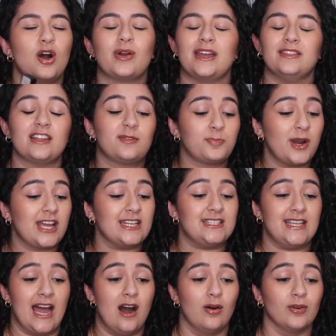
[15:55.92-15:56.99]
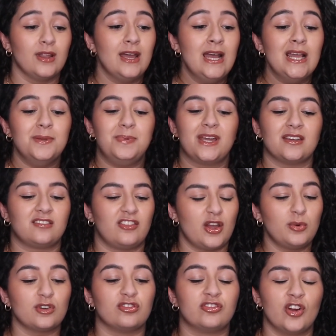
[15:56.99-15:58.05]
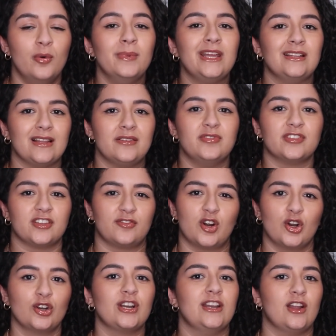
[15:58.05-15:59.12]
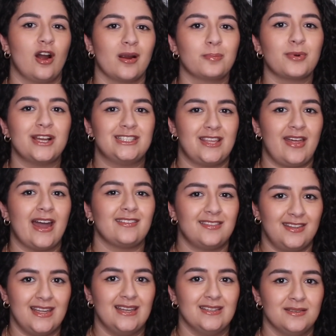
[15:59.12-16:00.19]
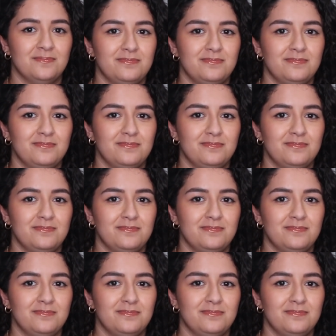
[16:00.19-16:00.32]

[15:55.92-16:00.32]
Okay, let's break it down, because there were so many levels of hurt and heartbreak to that scene.